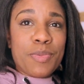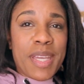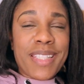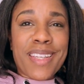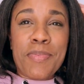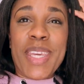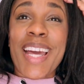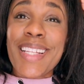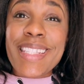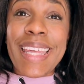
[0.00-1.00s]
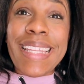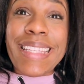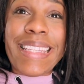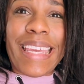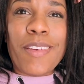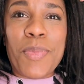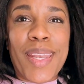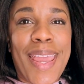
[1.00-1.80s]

space because lately they've been